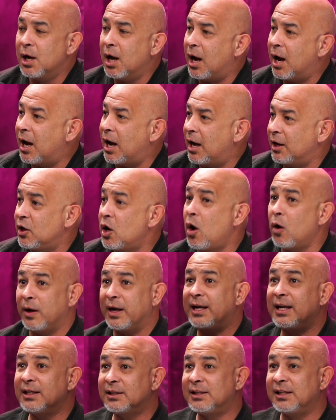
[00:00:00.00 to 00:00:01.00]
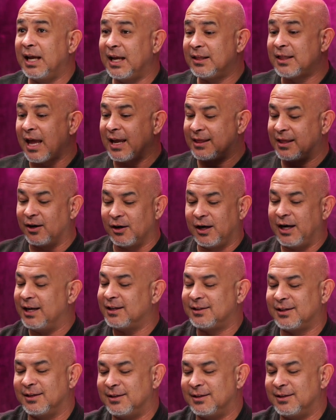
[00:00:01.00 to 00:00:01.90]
No, it's like there is a